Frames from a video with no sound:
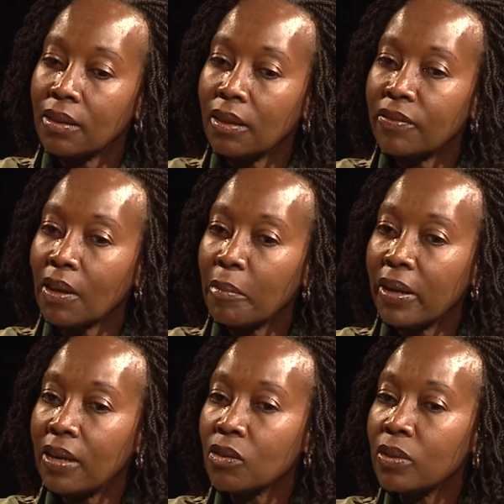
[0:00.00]
If someone
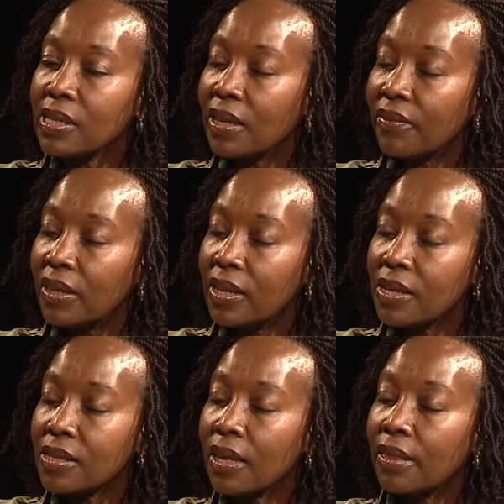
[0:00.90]
has only 7
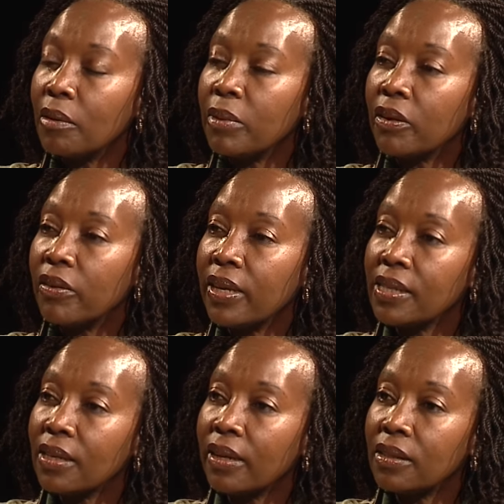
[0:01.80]
days, then we
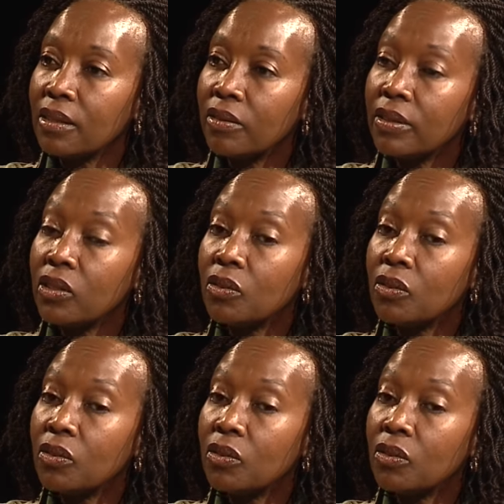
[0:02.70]
create an itinerary